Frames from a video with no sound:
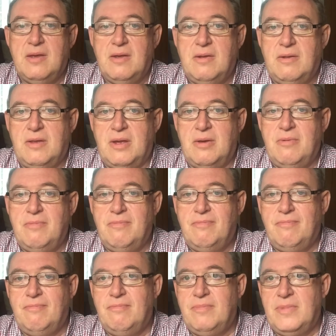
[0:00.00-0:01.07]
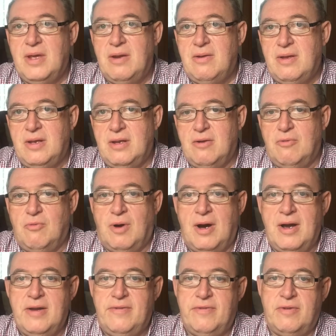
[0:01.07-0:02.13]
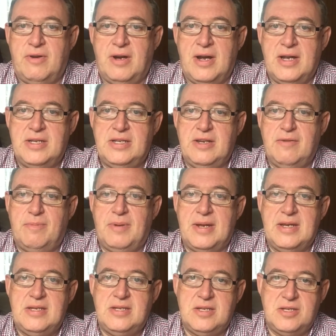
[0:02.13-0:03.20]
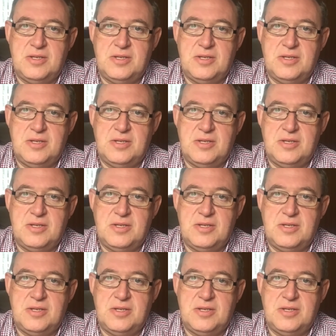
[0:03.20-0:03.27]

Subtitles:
Though they're in a wide variety of places,